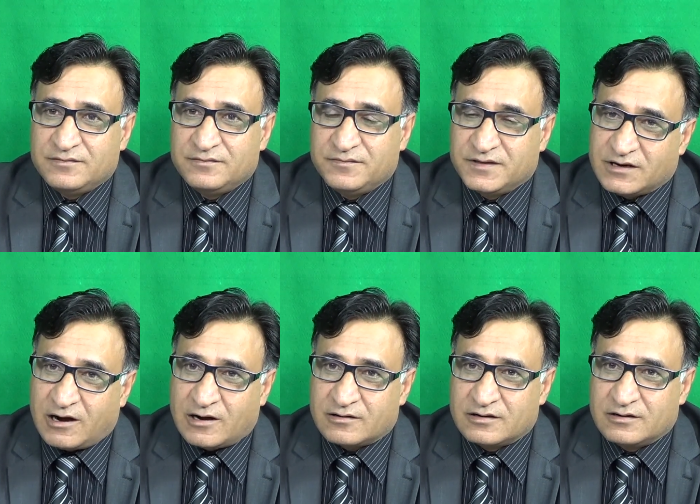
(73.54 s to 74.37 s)
there
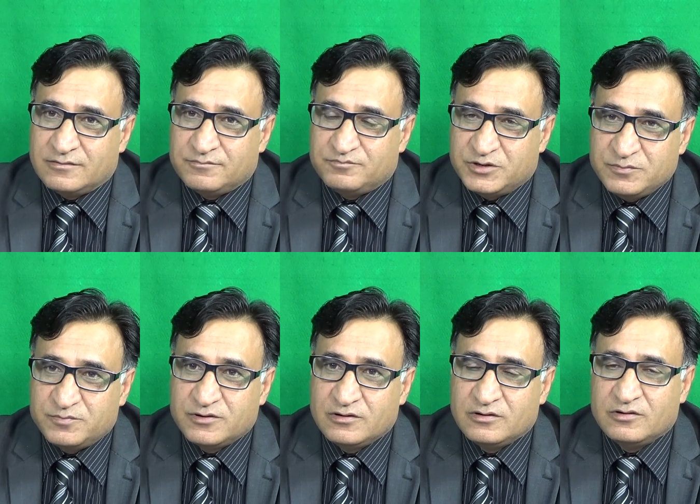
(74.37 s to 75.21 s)
are
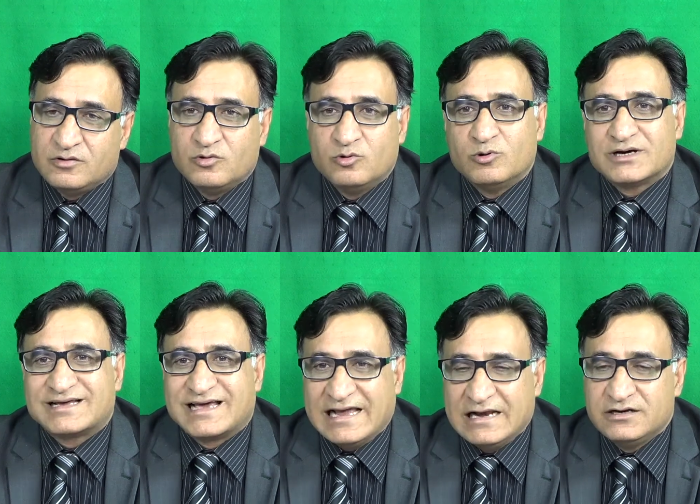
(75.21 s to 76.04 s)
people who are
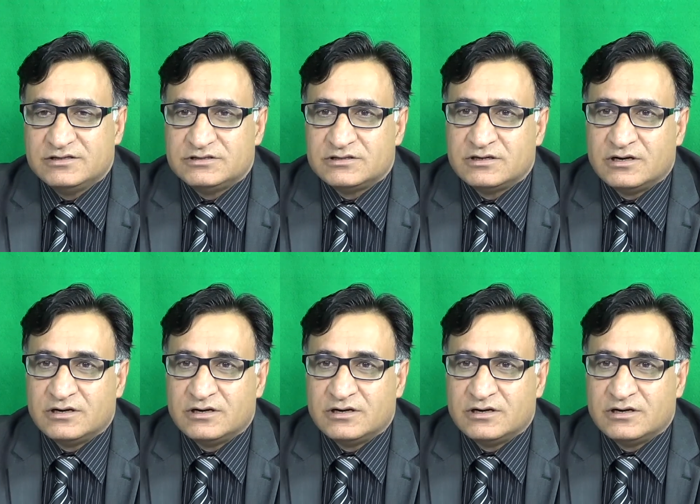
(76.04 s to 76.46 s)
killed